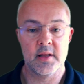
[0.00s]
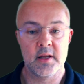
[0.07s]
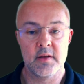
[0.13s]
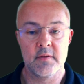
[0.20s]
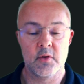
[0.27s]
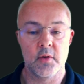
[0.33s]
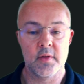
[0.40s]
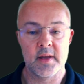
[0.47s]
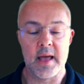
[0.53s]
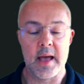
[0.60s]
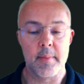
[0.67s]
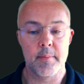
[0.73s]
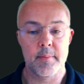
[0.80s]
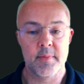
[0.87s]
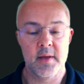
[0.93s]
that you've got the
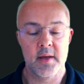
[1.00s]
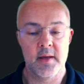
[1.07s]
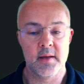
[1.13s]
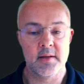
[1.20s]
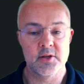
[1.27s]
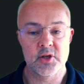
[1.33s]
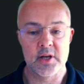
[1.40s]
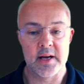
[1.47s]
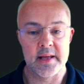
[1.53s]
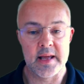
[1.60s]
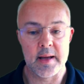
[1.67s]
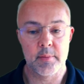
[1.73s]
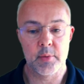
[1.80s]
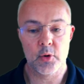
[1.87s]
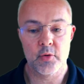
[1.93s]
app, the Shelly
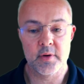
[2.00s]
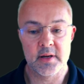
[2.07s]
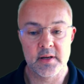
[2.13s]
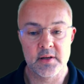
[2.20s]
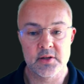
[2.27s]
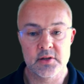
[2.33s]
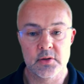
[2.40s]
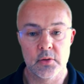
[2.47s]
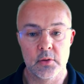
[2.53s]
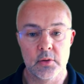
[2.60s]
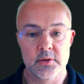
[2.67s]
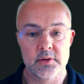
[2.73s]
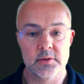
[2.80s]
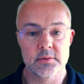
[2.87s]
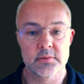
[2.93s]
app, already
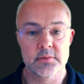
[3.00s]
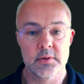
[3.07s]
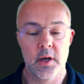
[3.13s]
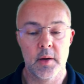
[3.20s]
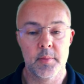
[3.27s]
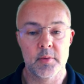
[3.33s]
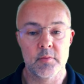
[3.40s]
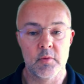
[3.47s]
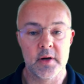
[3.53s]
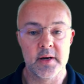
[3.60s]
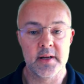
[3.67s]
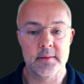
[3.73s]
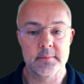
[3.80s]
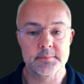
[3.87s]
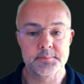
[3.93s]
installed and up and running.